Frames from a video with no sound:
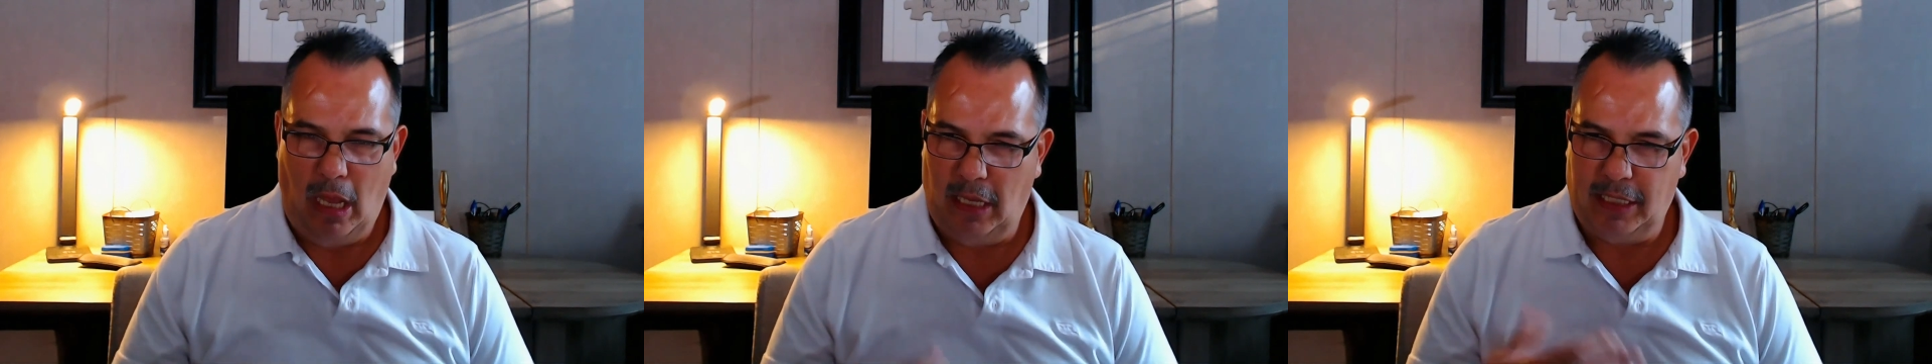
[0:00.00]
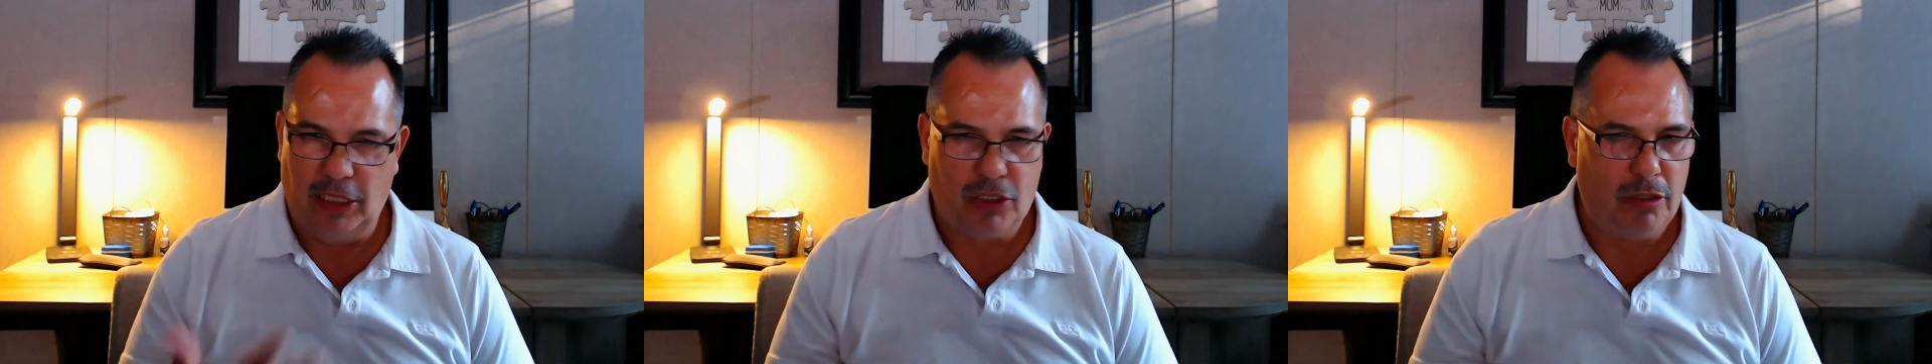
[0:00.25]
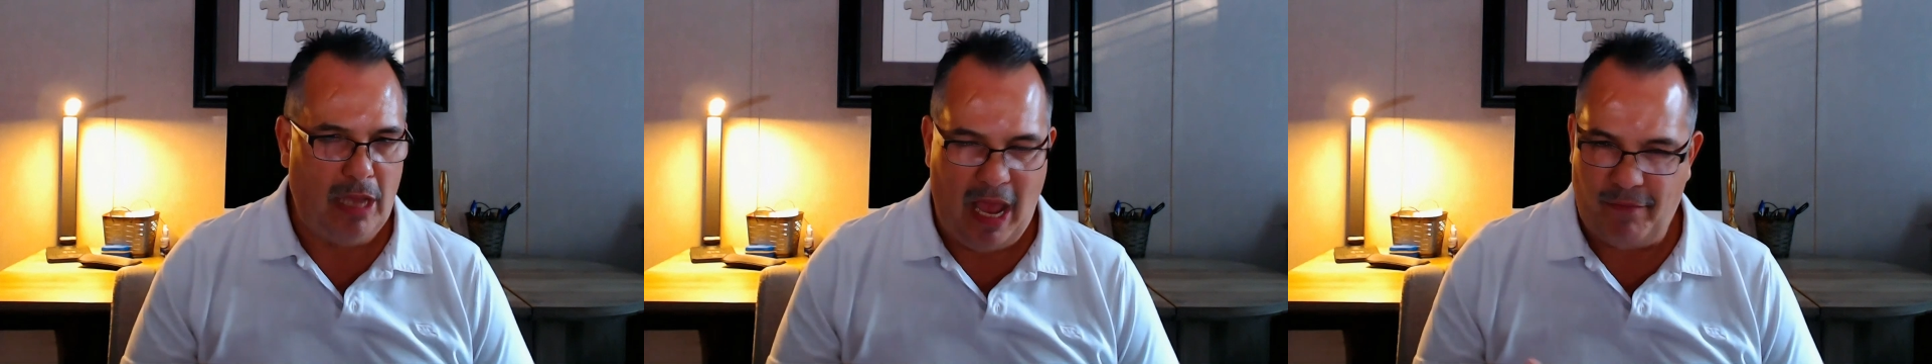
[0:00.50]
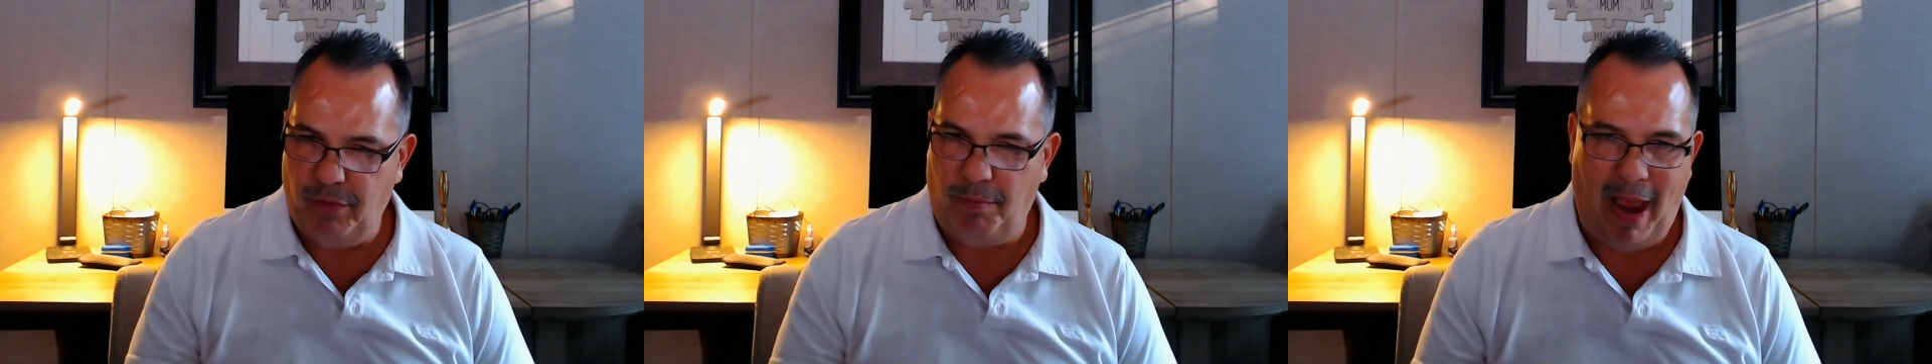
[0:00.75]
uh, get
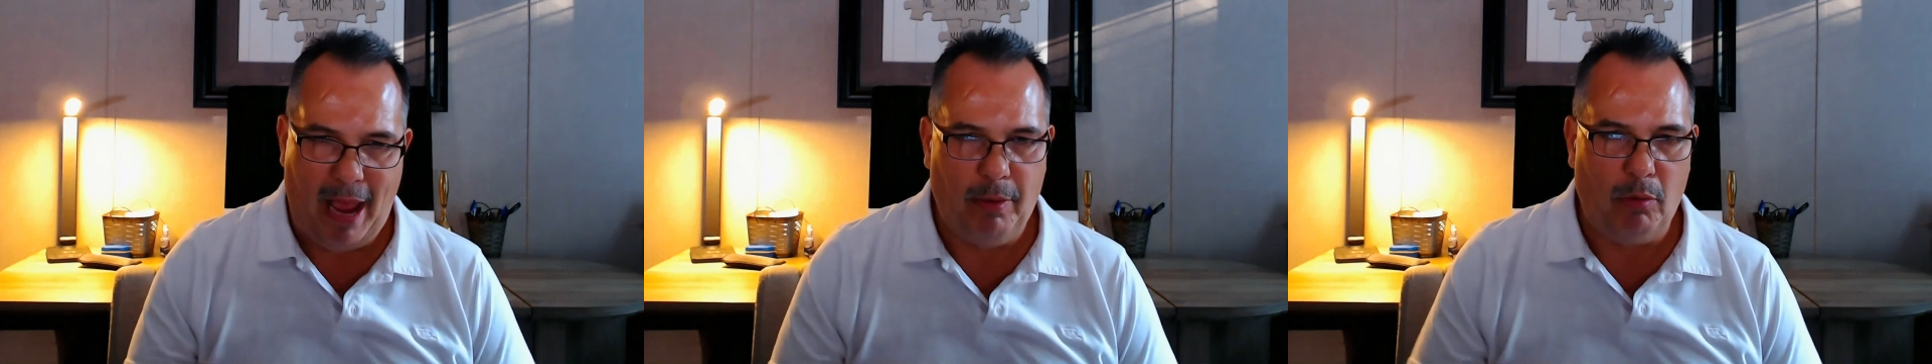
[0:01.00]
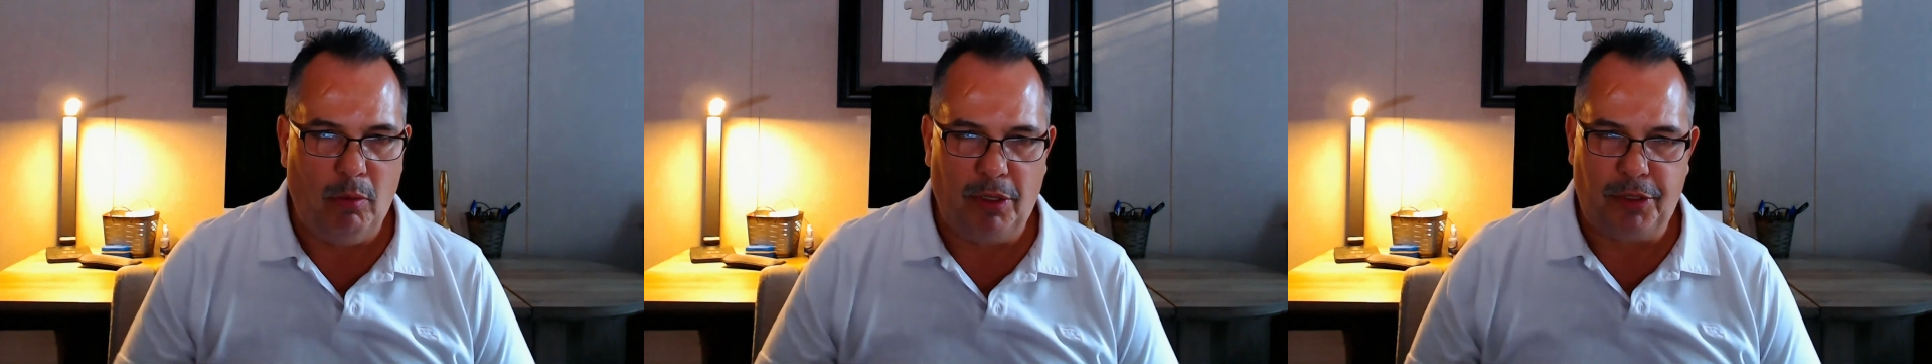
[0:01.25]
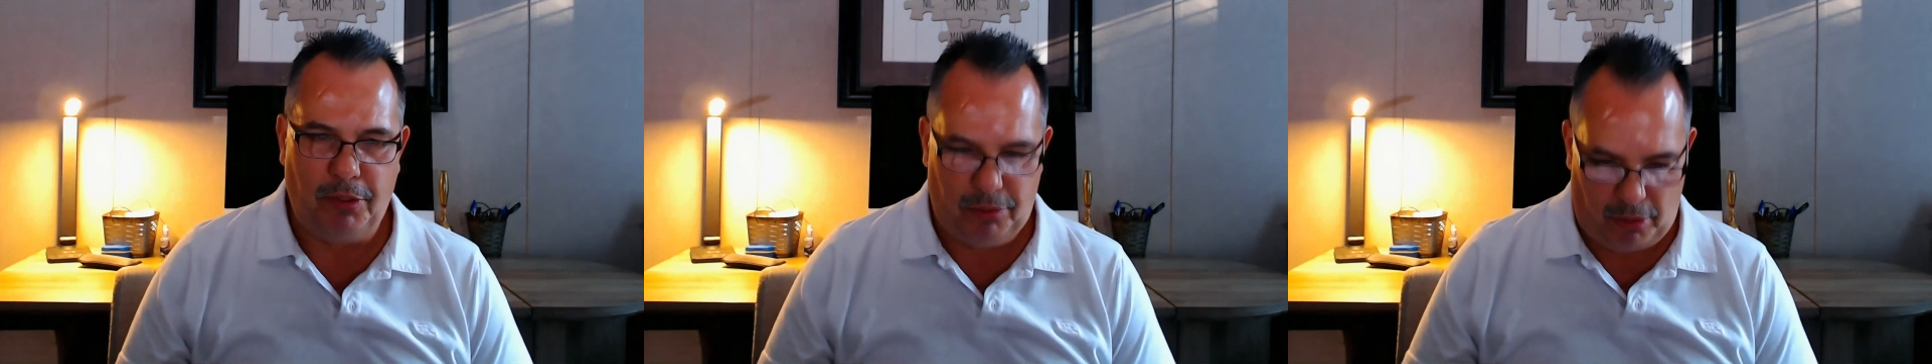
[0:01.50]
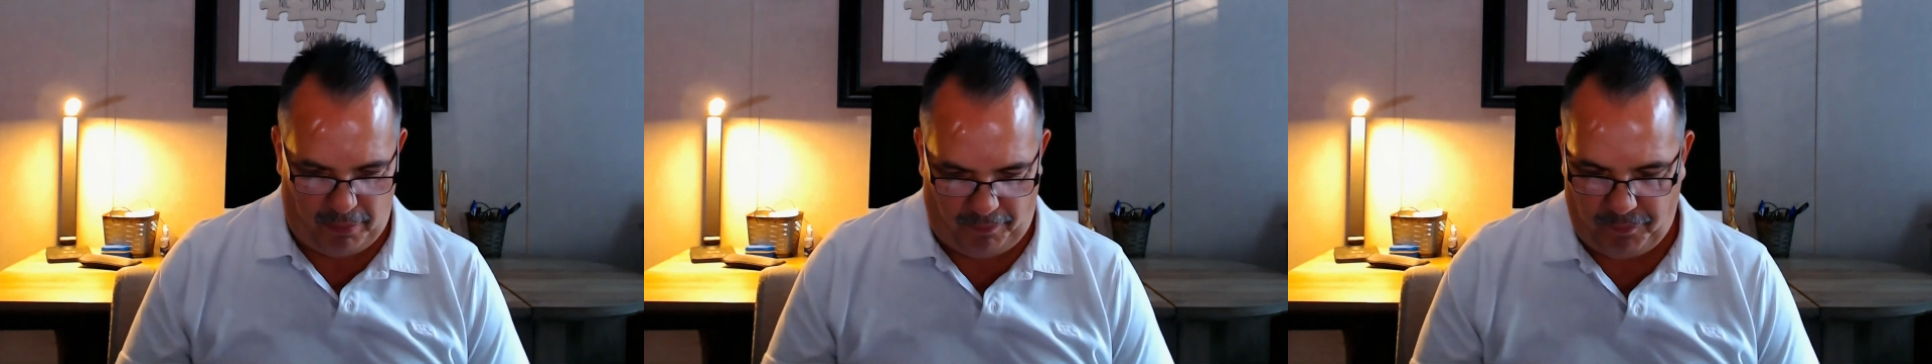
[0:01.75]
have your Bible with
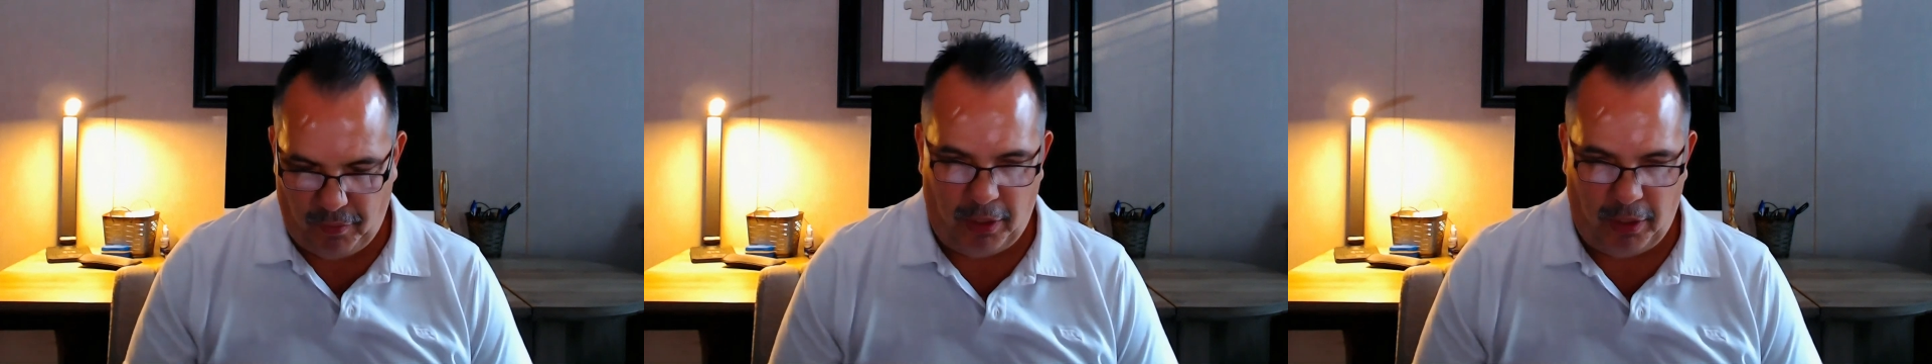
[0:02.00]
you and